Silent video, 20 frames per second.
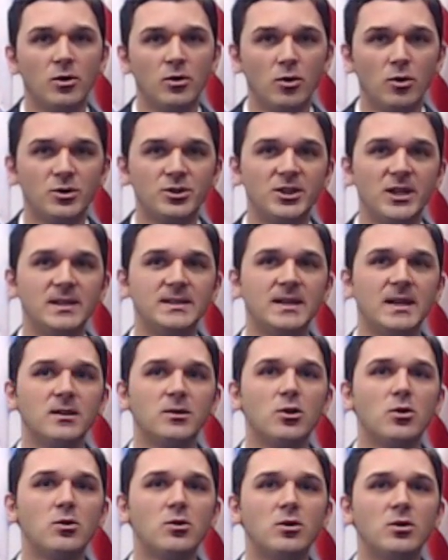your JCI
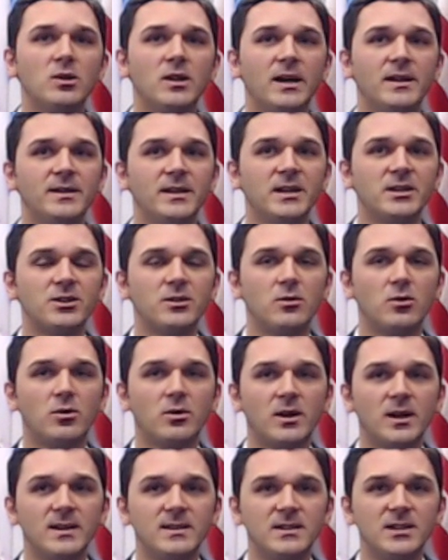local and national
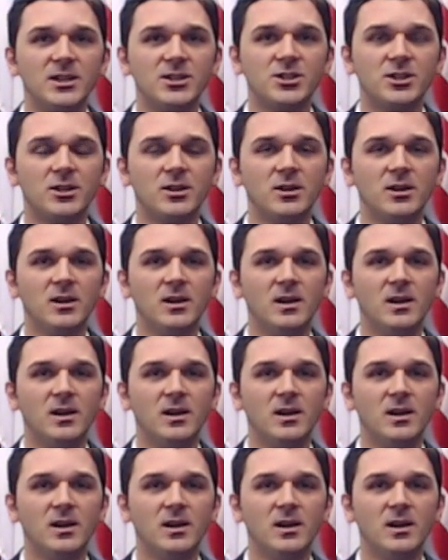organization